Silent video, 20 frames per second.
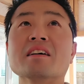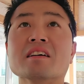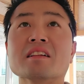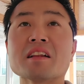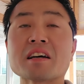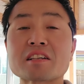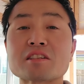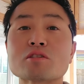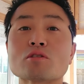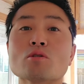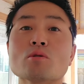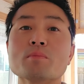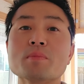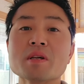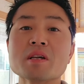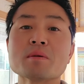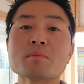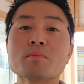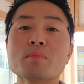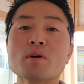electrical
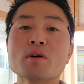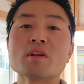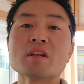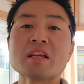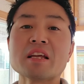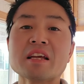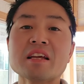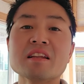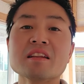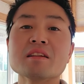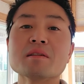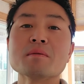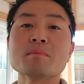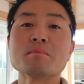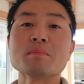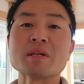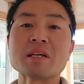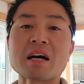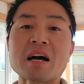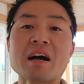being put in
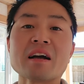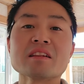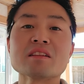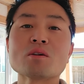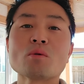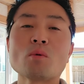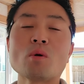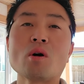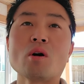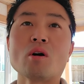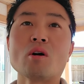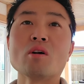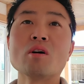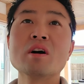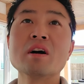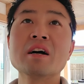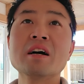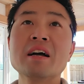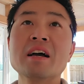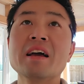behind the wall
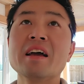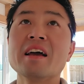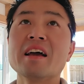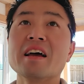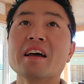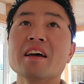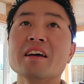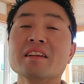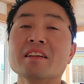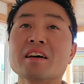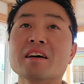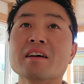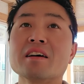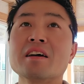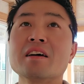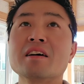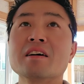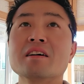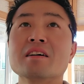and